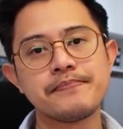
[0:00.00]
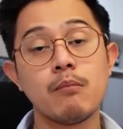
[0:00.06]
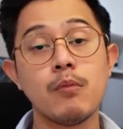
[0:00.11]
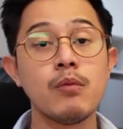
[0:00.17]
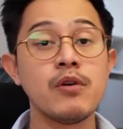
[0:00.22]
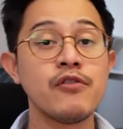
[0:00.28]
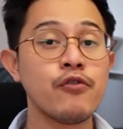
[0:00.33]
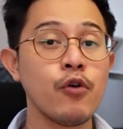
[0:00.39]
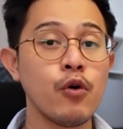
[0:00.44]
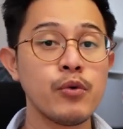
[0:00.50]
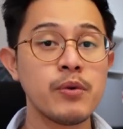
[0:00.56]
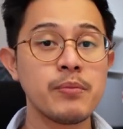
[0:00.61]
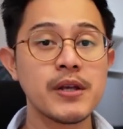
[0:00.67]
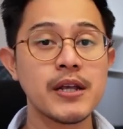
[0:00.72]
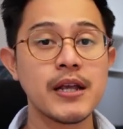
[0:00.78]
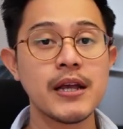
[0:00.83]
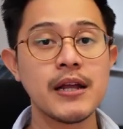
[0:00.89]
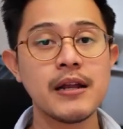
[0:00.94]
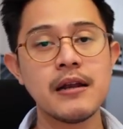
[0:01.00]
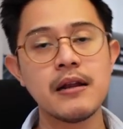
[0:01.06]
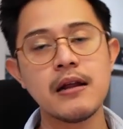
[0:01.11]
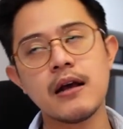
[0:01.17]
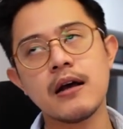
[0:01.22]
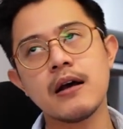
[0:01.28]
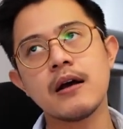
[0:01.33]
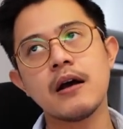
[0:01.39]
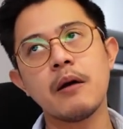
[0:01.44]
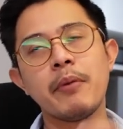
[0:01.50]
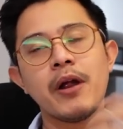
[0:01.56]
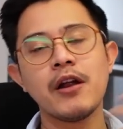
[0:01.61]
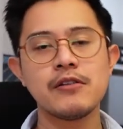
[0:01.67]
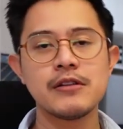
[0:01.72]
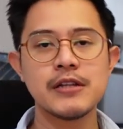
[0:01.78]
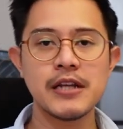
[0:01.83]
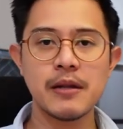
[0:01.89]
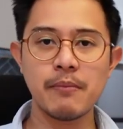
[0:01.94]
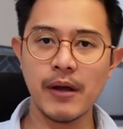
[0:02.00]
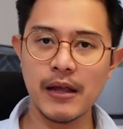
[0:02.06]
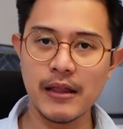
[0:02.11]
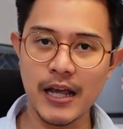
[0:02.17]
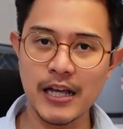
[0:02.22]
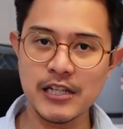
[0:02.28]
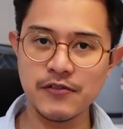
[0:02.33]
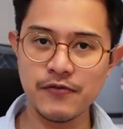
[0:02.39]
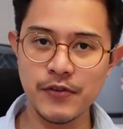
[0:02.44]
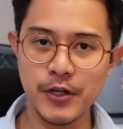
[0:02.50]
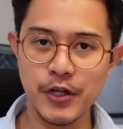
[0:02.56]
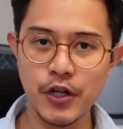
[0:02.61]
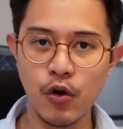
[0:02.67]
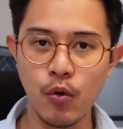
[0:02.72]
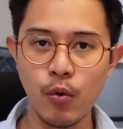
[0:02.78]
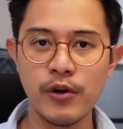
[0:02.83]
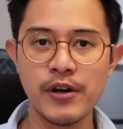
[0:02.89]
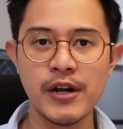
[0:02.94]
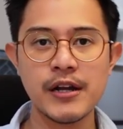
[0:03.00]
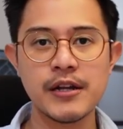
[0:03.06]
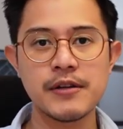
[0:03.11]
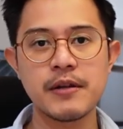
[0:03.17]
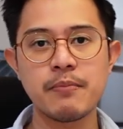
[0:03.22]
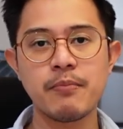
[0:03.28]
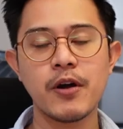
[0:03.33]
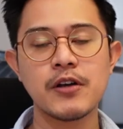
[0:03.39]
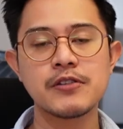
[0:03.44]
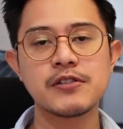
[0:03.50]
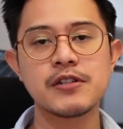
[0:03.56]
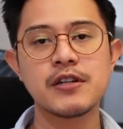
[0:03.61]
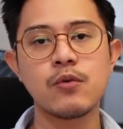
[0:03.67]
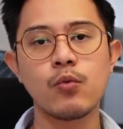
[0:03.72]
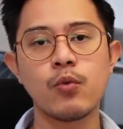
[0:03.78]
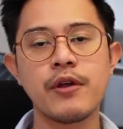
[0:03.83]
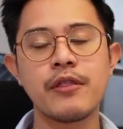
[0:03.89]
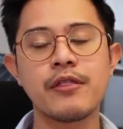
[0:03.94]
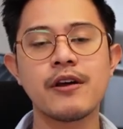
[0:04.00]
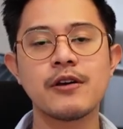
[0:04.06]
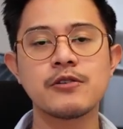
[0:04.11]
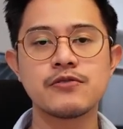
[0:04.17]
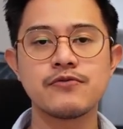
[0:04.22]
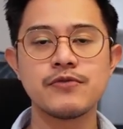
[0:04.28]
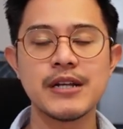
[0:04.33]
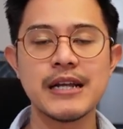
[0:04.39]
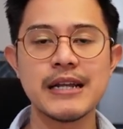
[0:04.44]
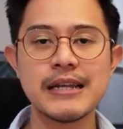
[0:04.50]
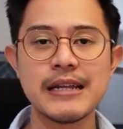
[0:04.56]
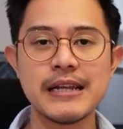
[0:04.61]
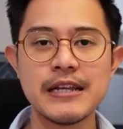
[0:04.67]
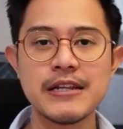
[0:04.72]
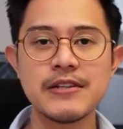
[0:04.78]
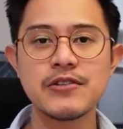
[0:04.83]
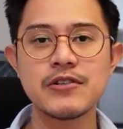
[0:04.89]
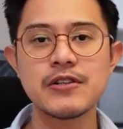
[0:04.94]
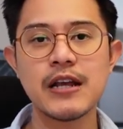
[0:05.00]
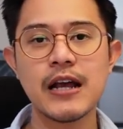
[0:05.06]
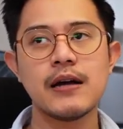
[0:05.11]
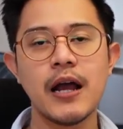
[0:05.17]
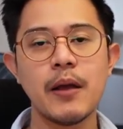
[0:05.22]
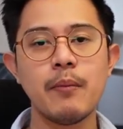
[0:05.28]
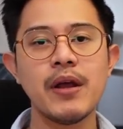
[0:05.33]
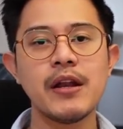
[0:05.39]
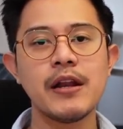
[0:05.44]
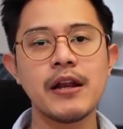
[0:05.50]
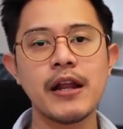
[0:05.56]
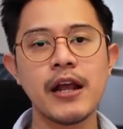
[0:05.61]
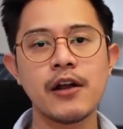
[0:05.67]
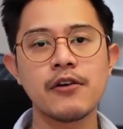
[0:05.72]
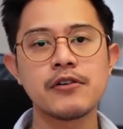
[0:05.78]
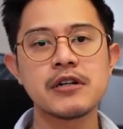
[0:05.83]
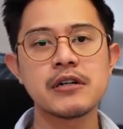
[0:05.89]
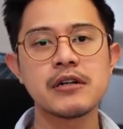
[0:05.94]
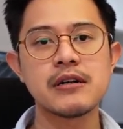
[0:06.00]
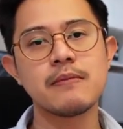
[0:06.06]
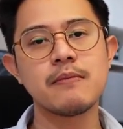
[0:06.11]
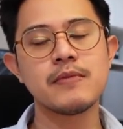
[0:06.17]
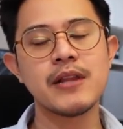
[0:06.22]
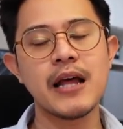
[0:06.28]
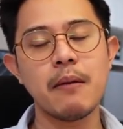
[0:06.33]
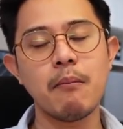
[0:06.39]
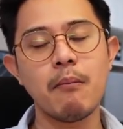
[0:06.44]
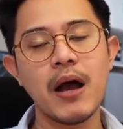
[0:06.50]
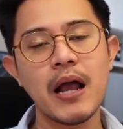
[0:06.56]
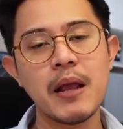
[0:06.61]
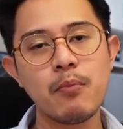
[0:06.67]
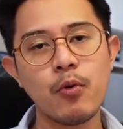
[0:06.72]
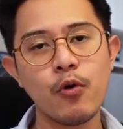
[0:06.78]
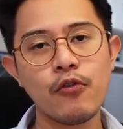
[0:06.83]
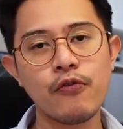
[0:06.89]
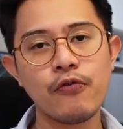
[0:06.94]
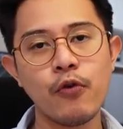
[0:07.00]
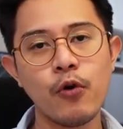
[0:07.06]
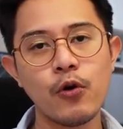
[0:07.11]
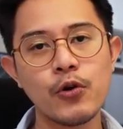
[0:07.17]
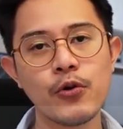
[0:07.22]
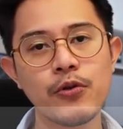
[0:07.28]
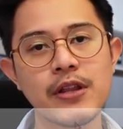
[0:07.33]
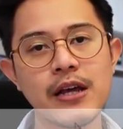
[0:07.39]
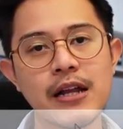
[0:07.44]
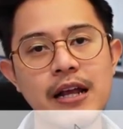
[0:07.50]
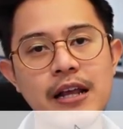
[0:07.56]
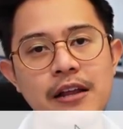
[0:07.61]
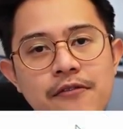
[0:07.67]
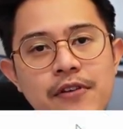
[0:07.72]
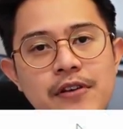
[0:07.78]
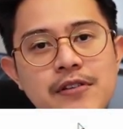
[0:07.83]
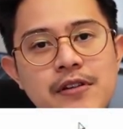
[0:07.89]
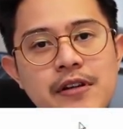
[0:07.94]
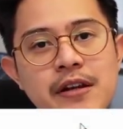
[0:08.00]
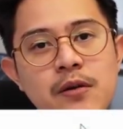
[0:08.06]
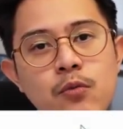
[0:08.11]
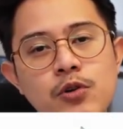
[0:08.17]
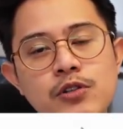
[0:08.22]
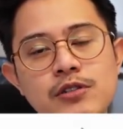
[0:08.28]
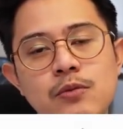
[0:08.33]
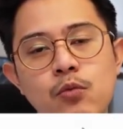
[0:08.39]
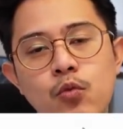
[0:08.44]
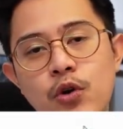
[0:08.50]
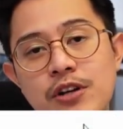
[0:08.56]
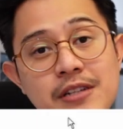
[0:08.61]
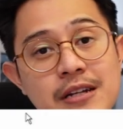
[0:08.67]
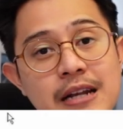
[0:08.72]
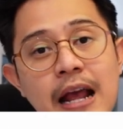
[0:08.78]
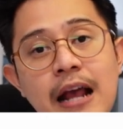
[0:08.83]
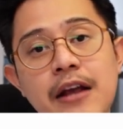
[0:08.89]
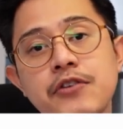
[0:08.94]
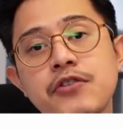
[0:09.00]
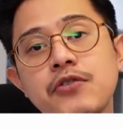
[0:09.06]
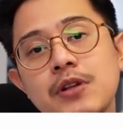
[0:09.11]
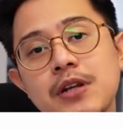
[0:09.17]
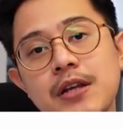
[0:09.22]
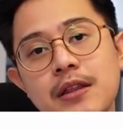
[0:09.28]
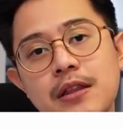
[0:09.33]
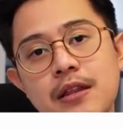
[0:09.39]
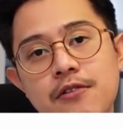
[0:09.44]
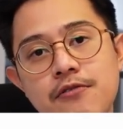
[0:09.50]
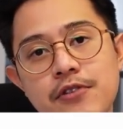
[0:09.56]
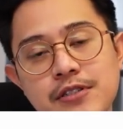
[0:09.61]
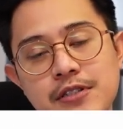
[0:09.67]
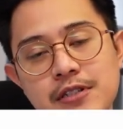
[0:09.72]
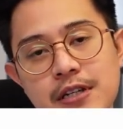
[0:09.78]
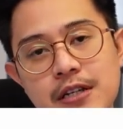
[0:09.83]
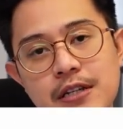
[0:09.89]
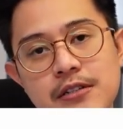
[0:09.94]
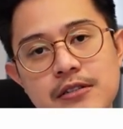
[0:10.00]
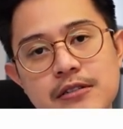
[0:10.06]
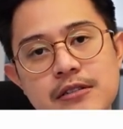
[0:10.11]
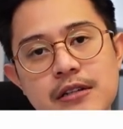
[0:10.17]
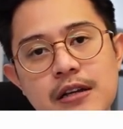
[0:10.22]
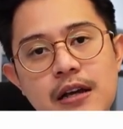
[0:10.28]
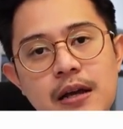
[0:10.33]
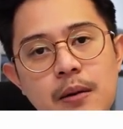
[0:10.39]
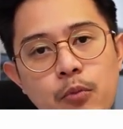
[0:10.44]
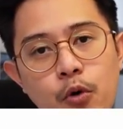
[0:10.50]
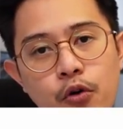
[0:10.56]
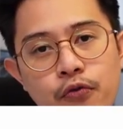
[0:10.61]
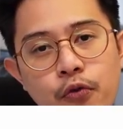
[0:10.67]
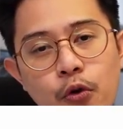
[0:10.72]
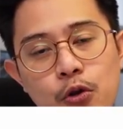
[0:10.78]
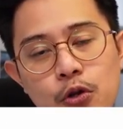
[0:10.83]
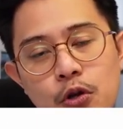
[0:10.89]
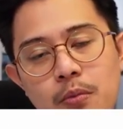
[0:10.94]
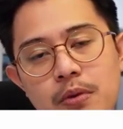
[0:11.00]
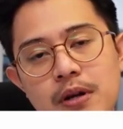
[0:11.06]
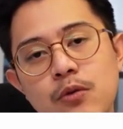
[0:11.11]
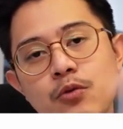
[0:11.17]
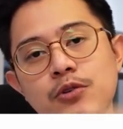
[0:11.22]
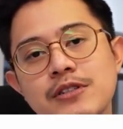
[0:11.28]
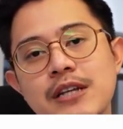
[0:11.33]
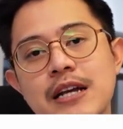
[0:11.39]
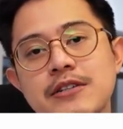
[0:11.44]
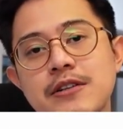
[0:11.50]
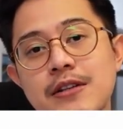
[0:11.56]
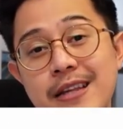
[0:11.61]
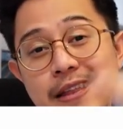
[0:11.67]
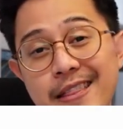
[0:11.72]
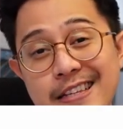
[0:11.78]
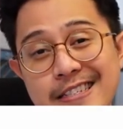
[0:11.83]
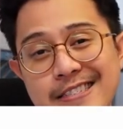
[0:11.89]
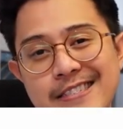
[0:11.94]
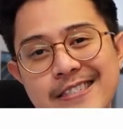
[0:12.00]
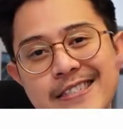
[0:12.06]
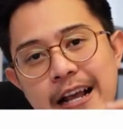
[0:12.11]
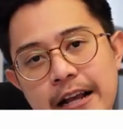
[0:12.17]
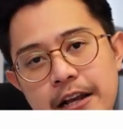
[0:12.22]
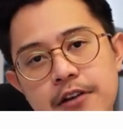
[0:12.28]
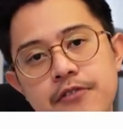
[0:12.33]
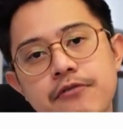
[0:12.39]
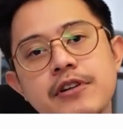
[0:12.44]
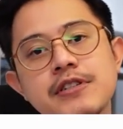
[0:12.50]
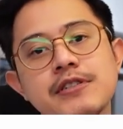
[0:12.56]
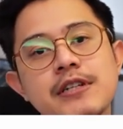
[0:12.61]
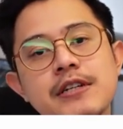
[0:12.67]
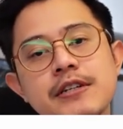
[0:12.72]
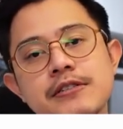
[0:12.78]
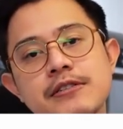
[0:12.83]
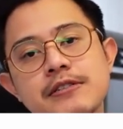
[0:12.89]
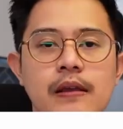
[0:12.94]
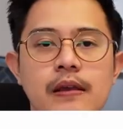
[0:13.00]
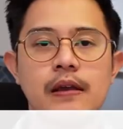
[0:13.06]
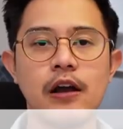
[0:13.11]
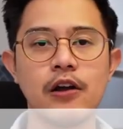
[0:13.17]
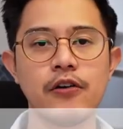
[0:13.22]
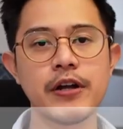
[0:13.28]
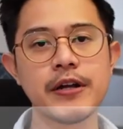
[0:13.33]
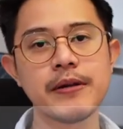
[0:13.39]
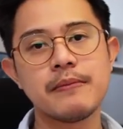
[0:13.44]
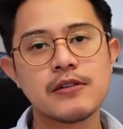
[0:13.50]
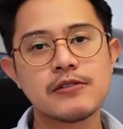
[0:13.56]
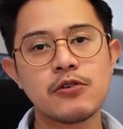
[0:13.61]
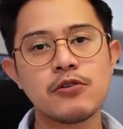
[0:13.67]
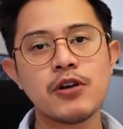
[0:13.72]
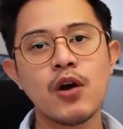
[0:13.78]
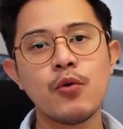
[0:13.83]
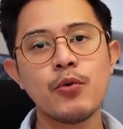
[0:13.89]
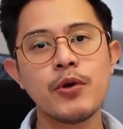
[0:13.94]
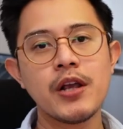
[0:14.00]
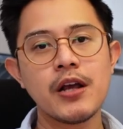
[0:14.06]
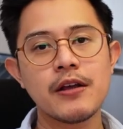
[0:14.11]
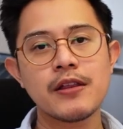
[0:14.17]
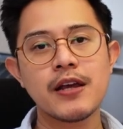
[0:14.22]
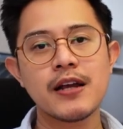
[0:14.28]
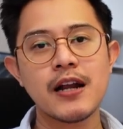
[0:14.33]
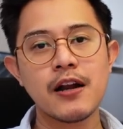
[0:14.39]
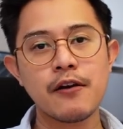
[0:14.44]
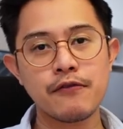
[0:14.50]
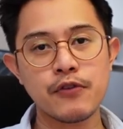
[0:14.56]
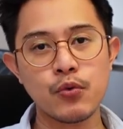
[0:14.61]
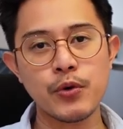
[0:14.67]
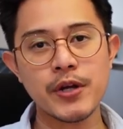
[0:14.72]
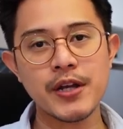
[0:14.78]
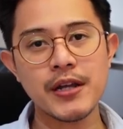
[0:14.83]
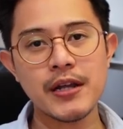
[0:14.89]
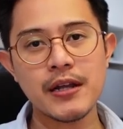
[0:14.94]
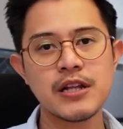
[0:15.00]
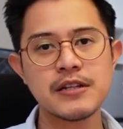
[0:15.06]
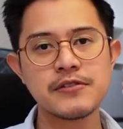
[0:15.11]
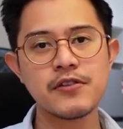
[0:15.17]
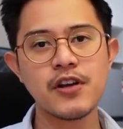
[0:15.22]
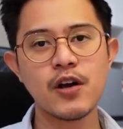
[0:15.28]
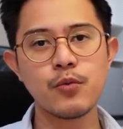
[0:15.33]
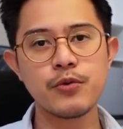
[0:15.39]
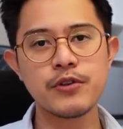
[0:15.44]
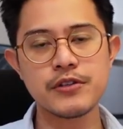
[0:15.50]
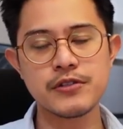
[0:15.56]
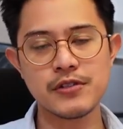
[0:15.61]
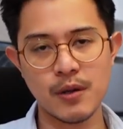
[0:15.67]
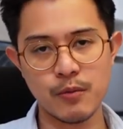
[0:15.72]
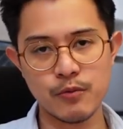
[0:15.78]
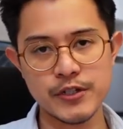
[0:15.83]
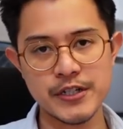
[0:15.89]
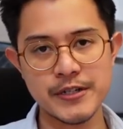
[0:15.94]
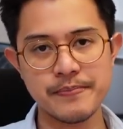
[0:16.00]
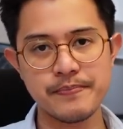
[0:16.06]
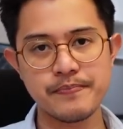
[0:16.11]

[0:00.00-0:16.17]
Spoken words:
But before we begin, apparently in my last video where I deposited 1,000 ringgit each, I made an error that my portfolio that I invested in wasn't actually the riskiest portfolio, but it was actually the second riskiest. Alright, so now we've got that out of the way, let's start with a summary.